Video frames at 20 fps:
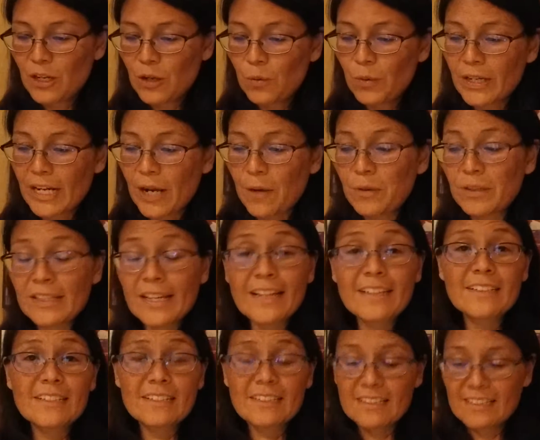What I would
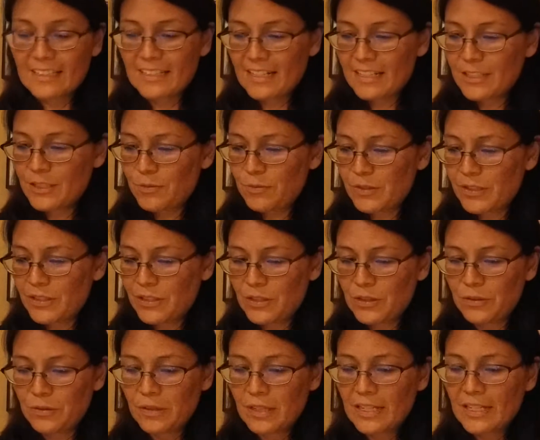like to discuss with
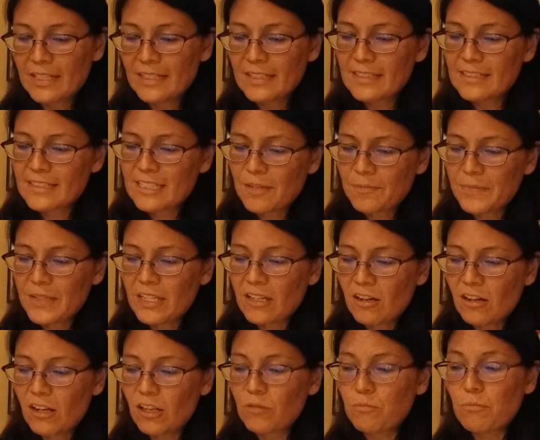you is something
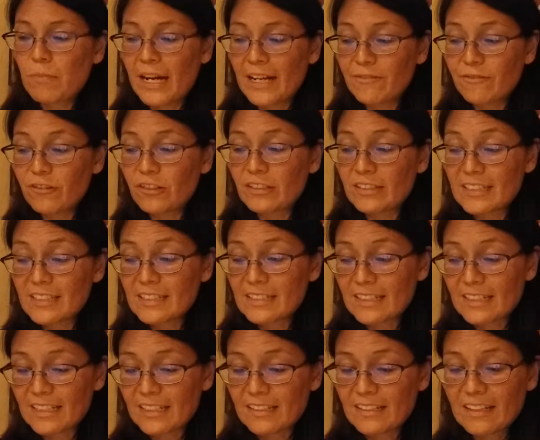called mindful
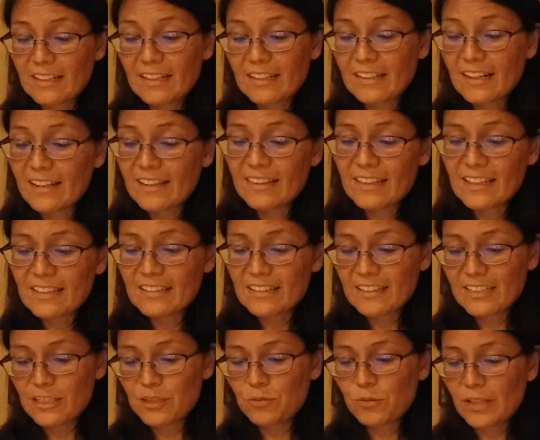listening, and I think
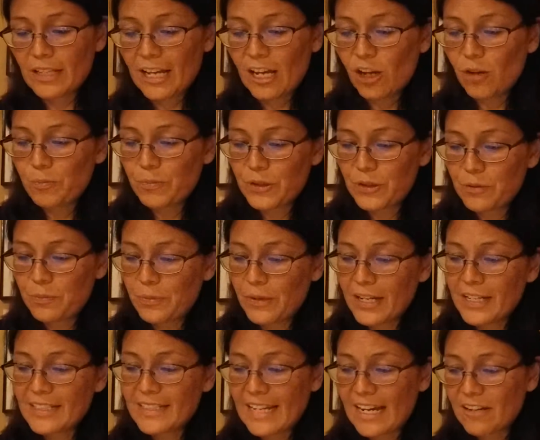this will help you
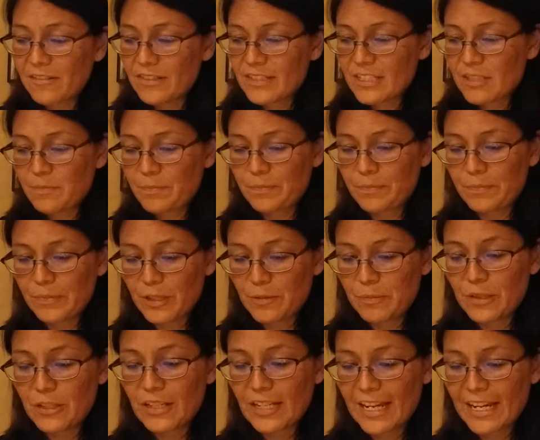break down some
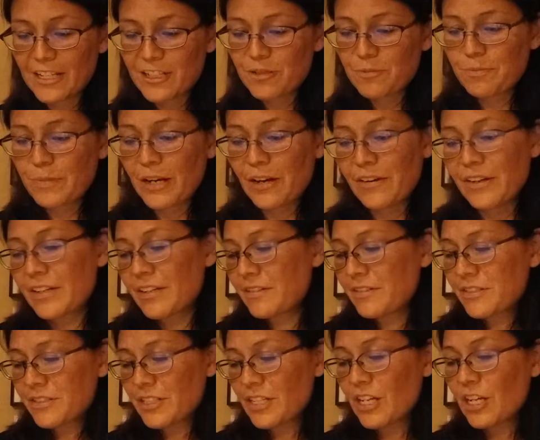communication
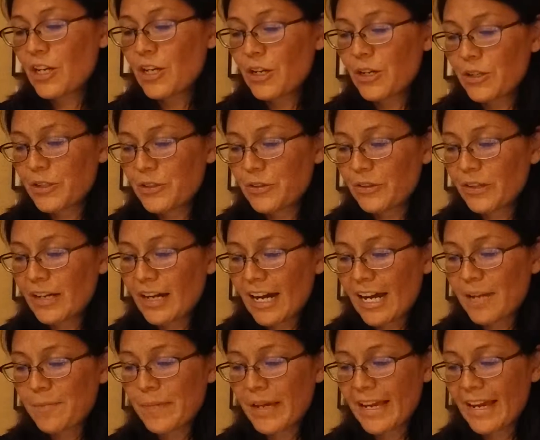barriers your
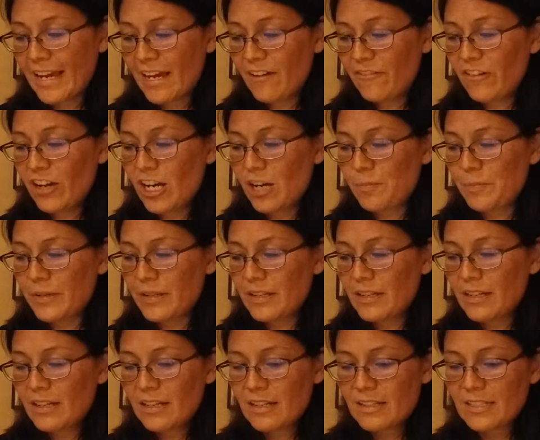guy may have up.
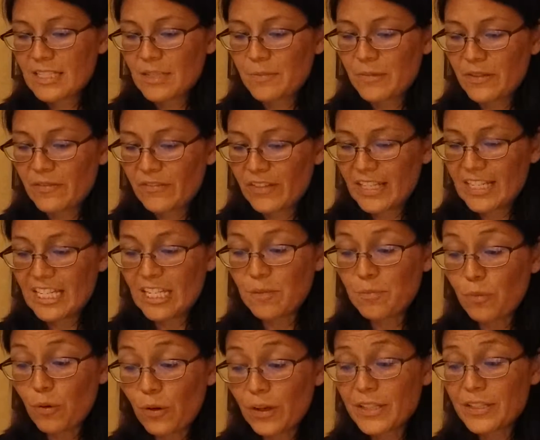Some of the key
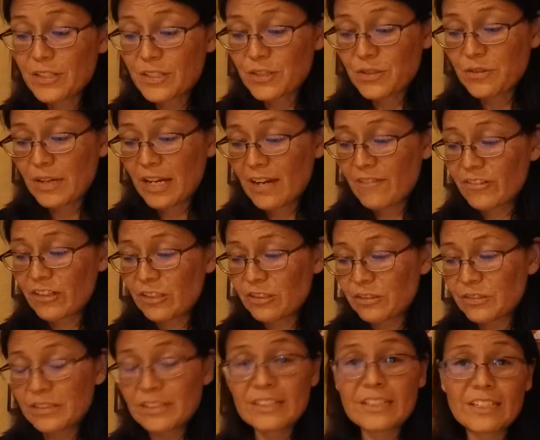points you have
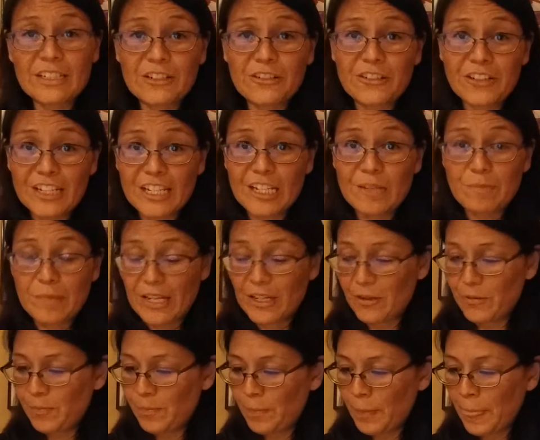included in your
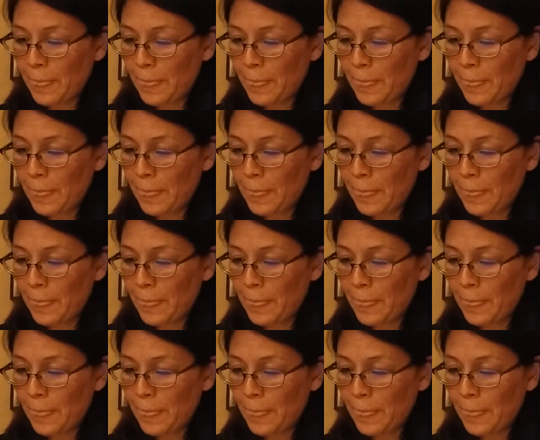email,